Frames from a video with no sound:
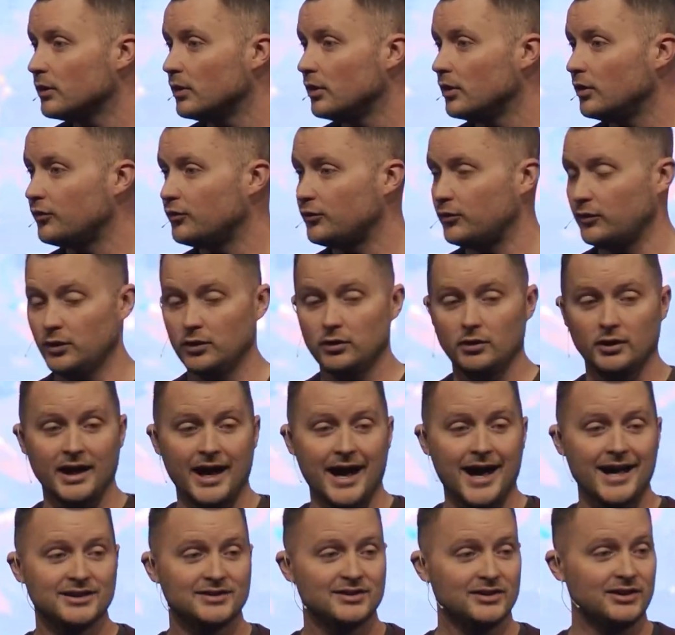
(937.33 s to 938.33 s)
If your
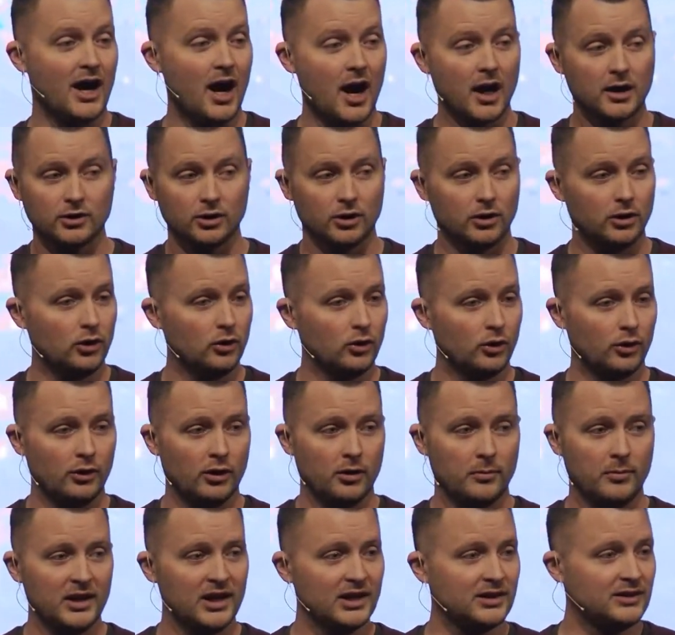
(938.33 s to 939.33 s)
dad's a doctor, you learn to
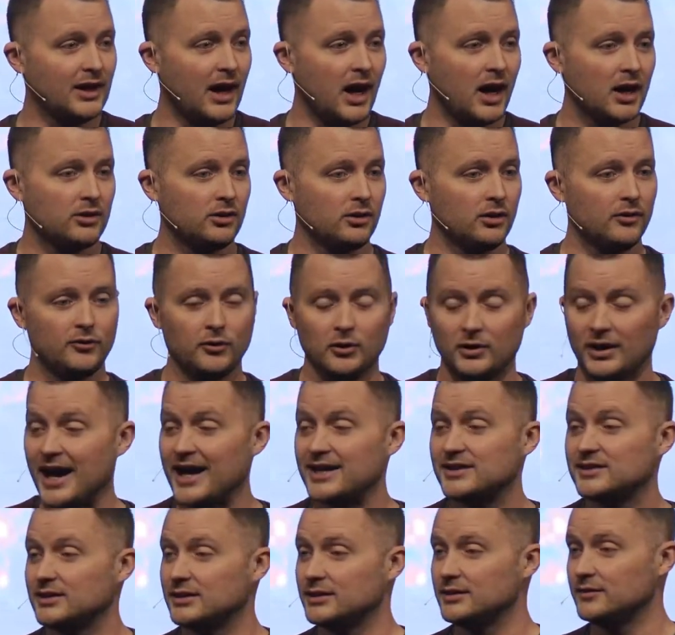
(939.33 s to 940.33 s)
be a doctor. If your
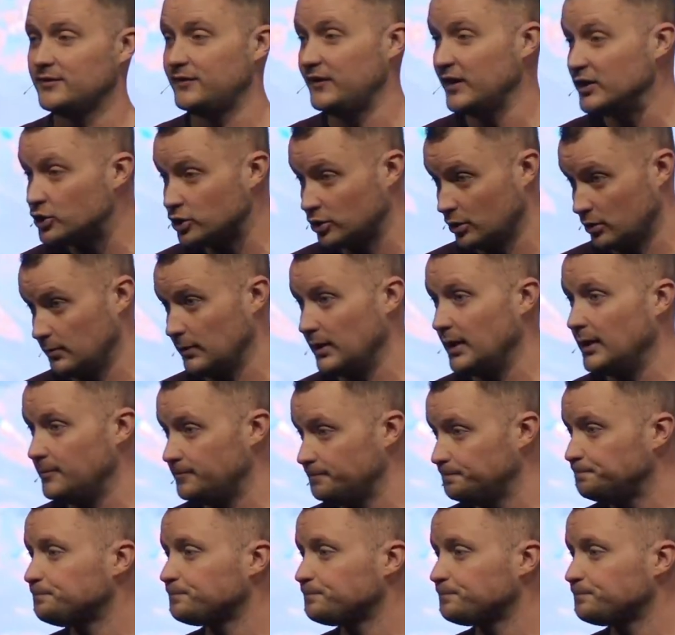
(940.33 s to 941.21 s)
dad's a fisherman,